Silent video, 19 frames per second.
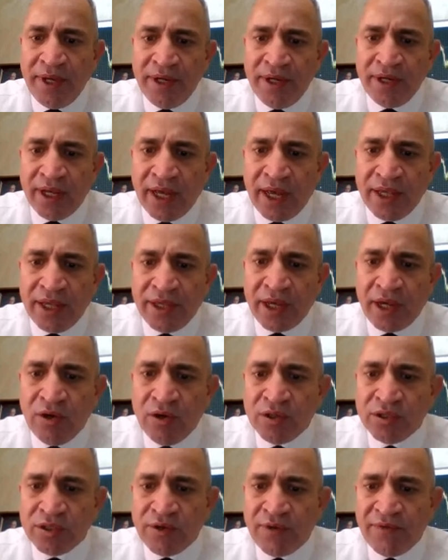open and
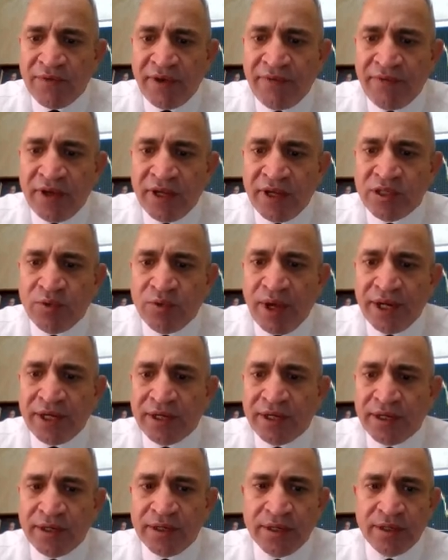the close of the first
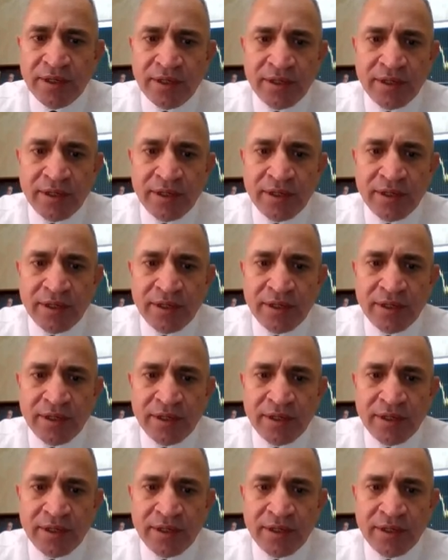one.